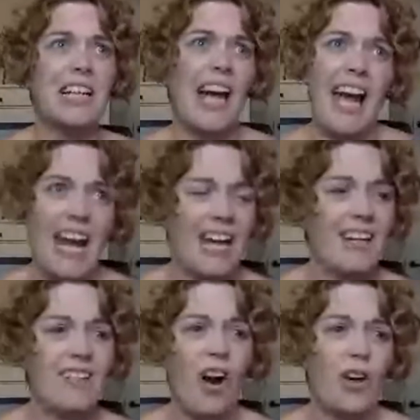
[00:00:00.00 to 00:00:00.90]

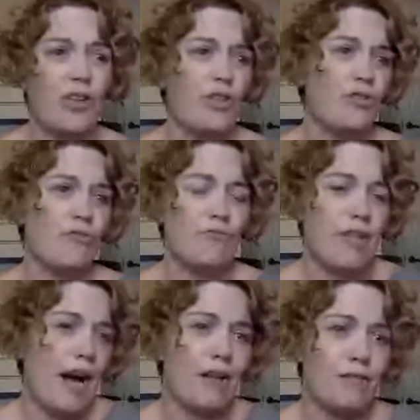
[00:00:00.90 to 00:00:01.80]
hey, are you
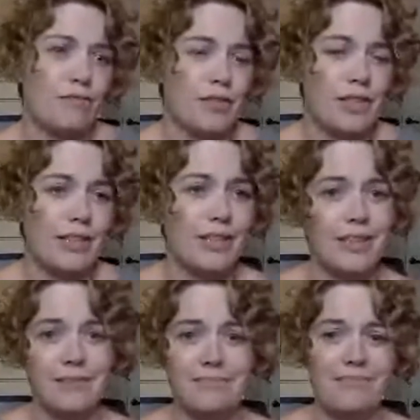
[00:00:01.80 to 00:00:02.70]
down
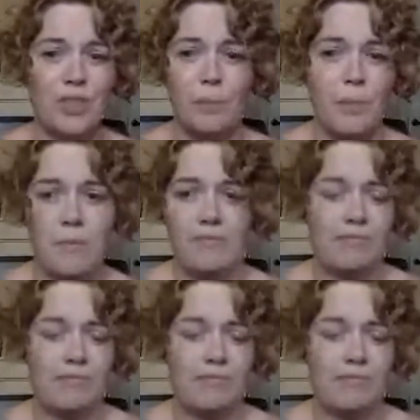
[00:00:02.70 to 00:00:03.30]
to jump in,